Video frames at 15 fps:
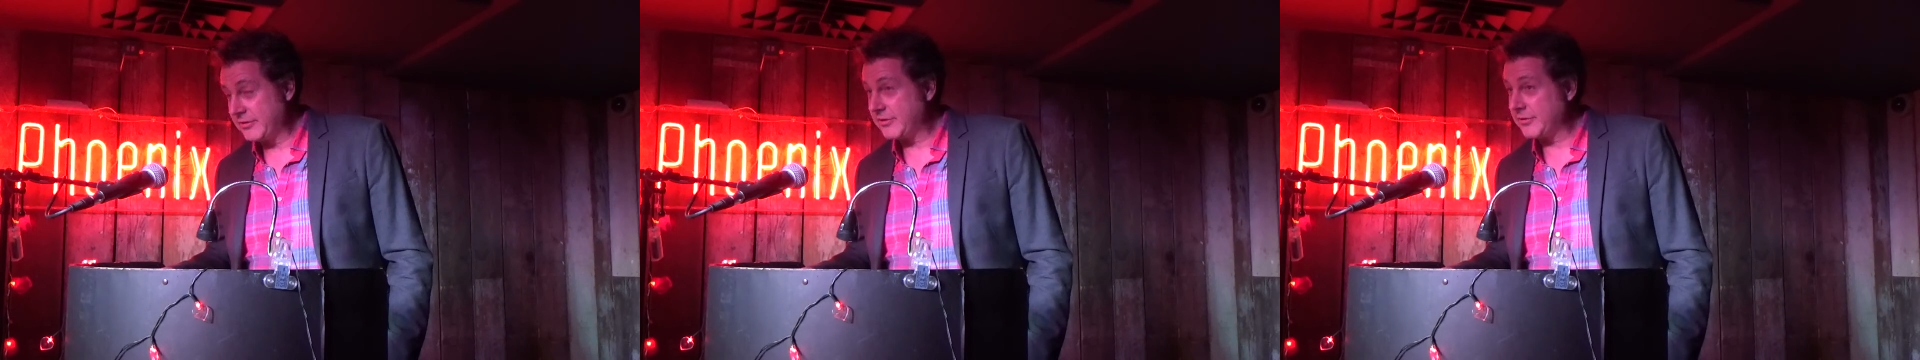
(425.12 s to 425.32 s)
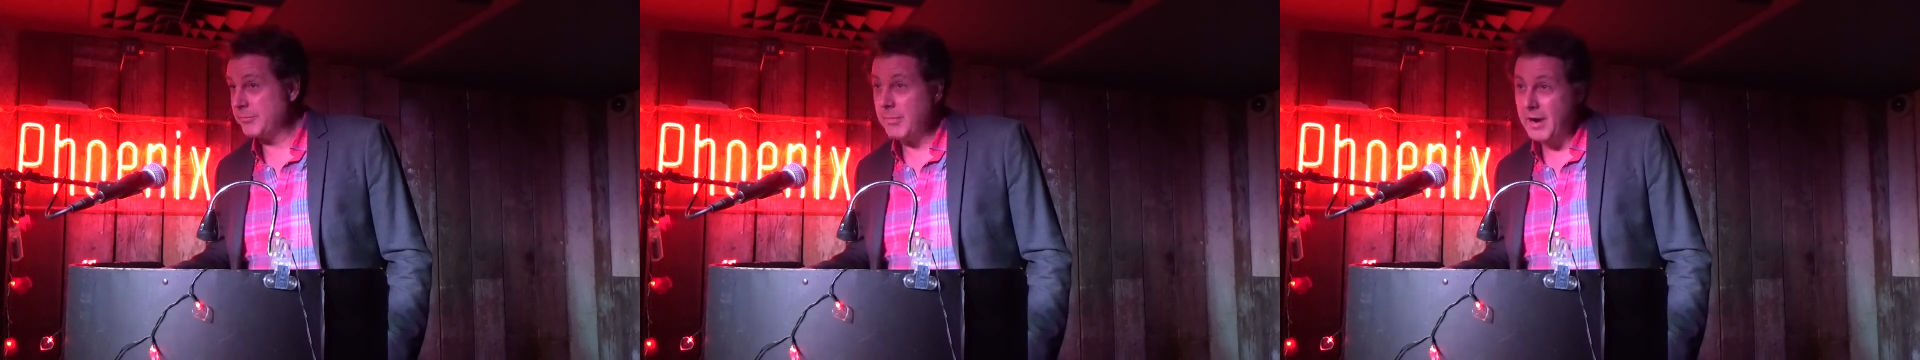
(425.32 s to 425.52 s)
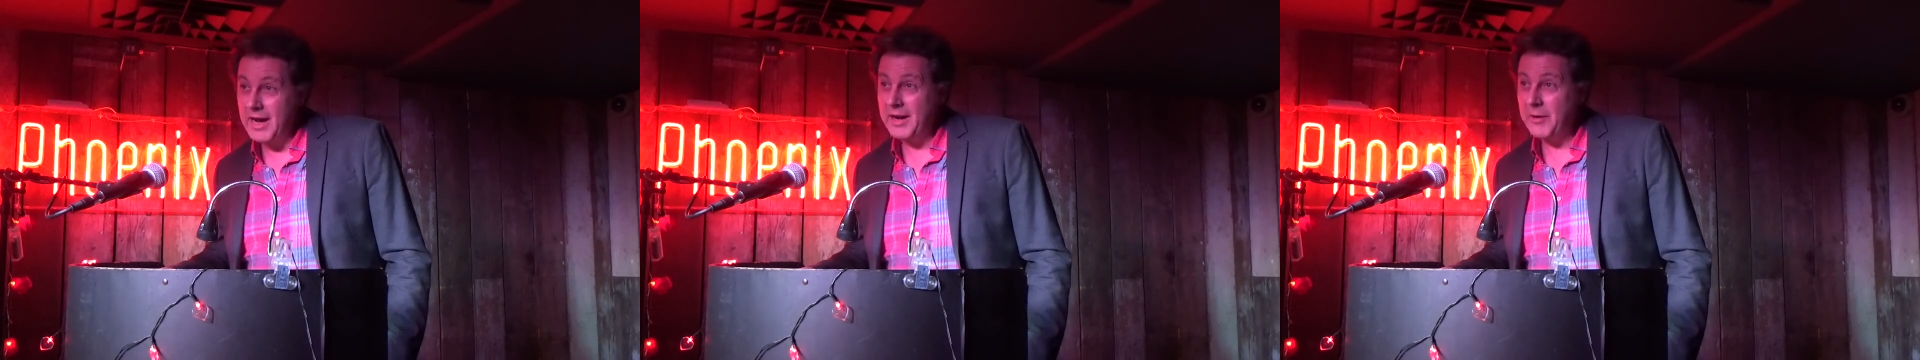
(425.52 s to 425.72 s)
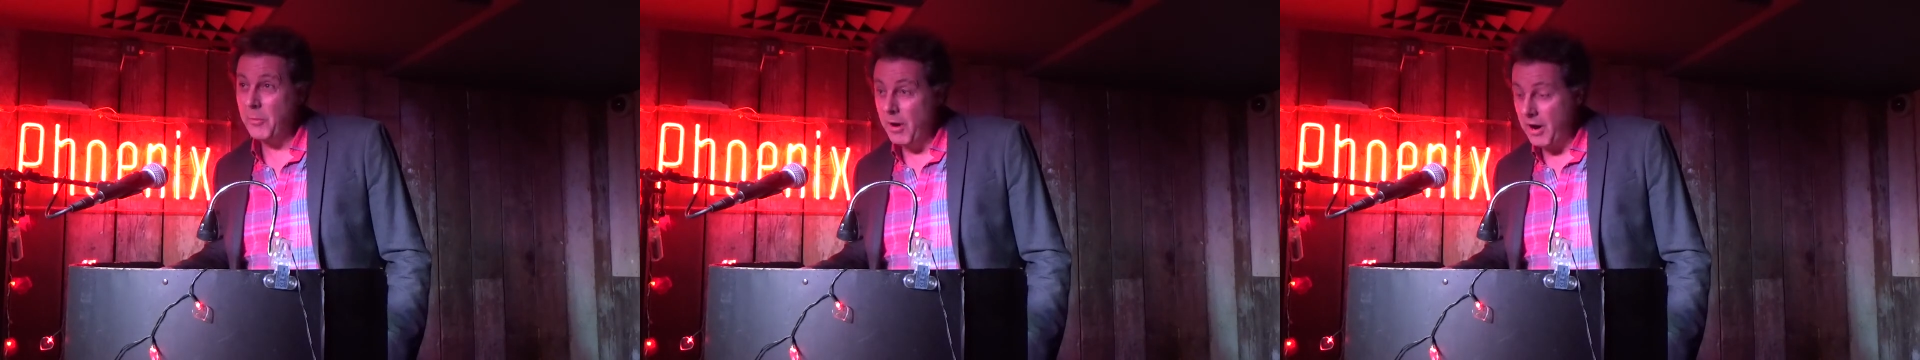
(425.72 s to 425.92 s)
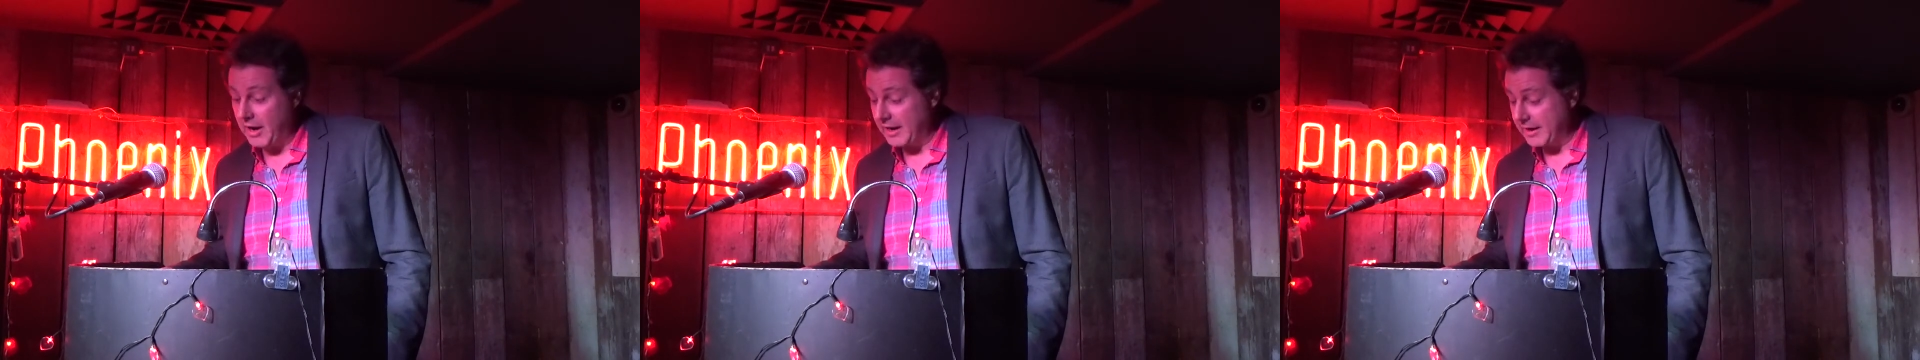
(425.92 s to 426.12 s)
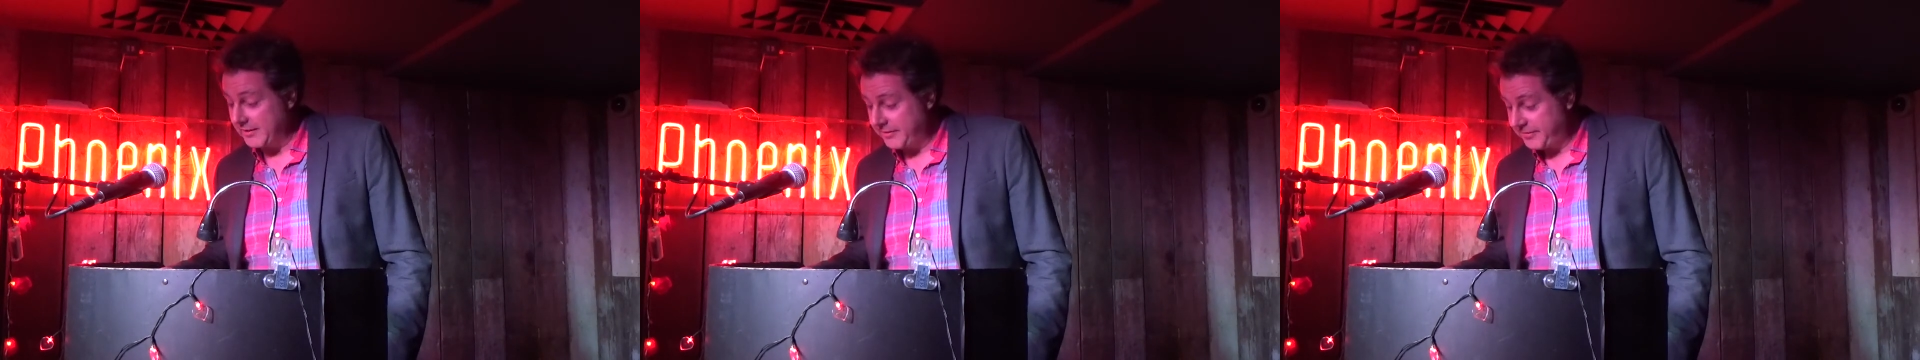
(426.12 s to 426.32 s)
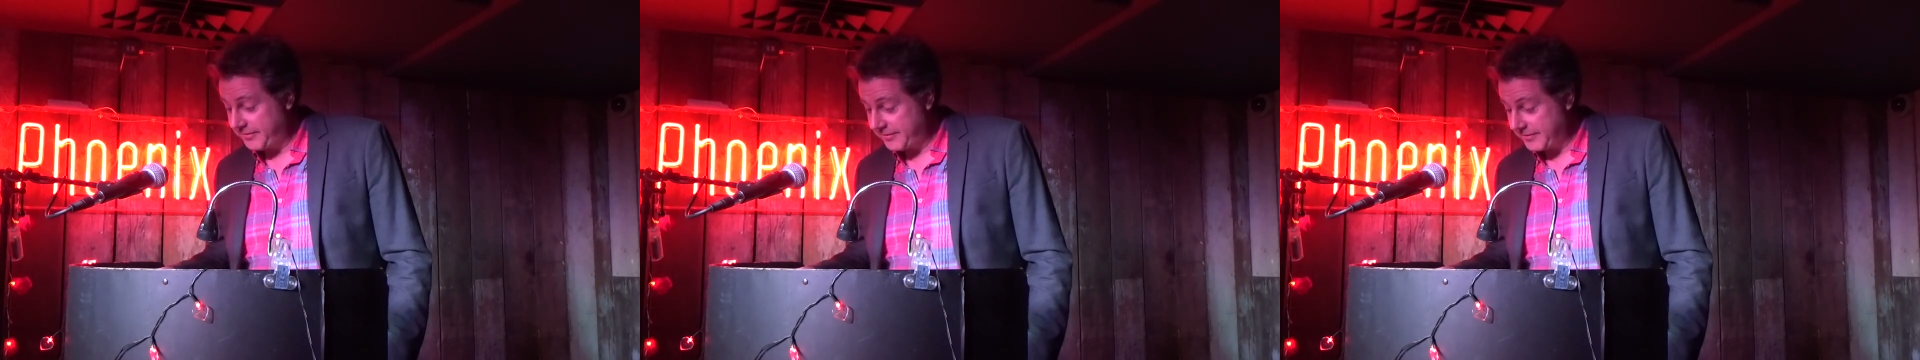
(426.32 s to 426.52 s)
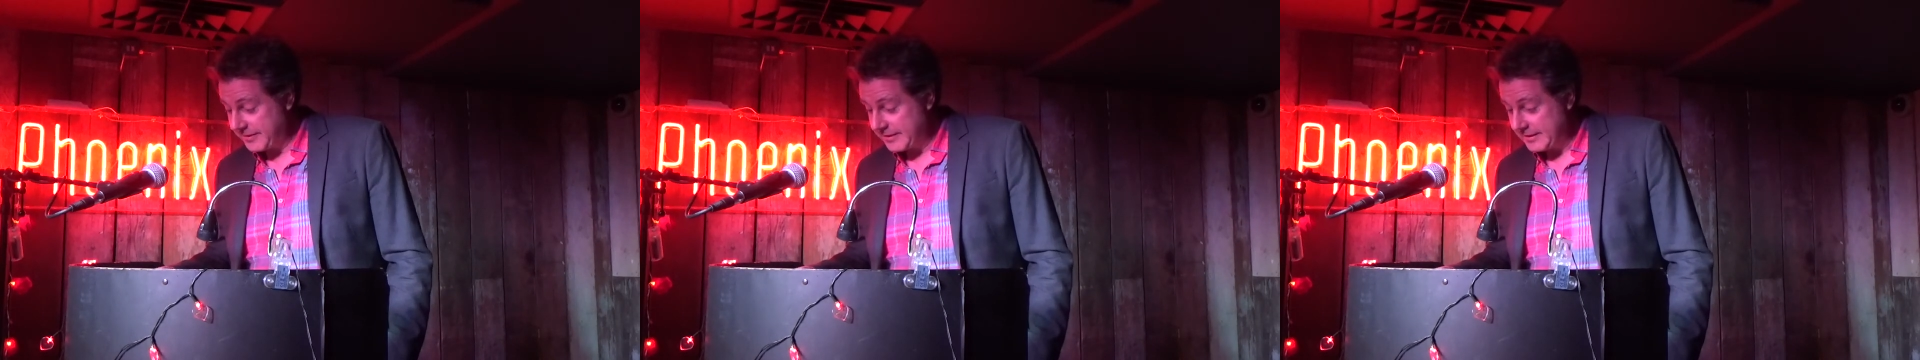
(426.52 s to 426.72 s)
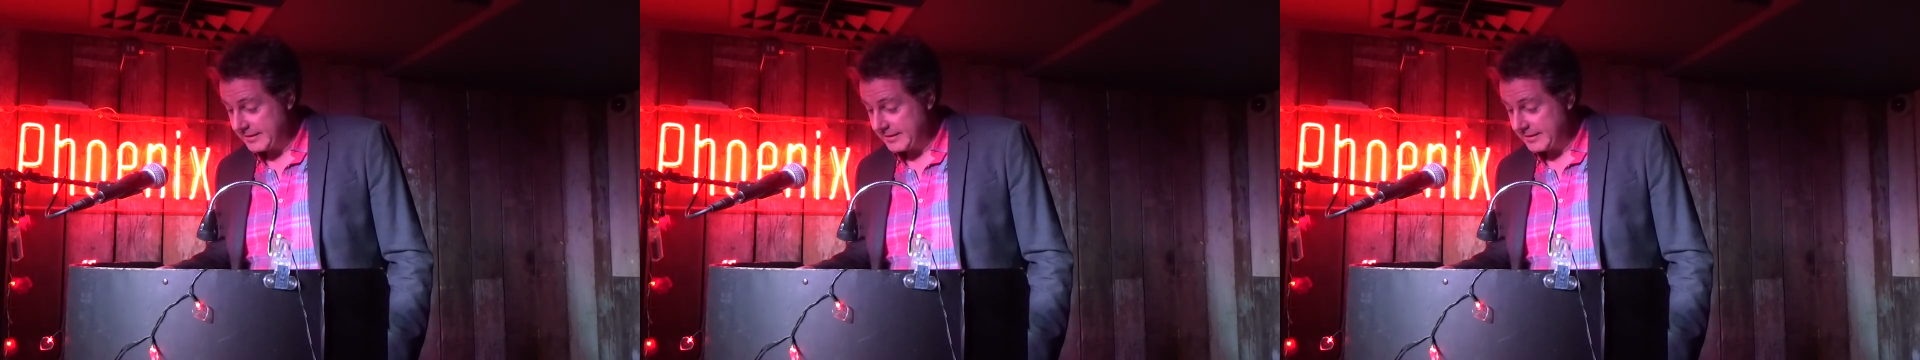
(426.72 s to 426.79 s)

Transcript: as my wife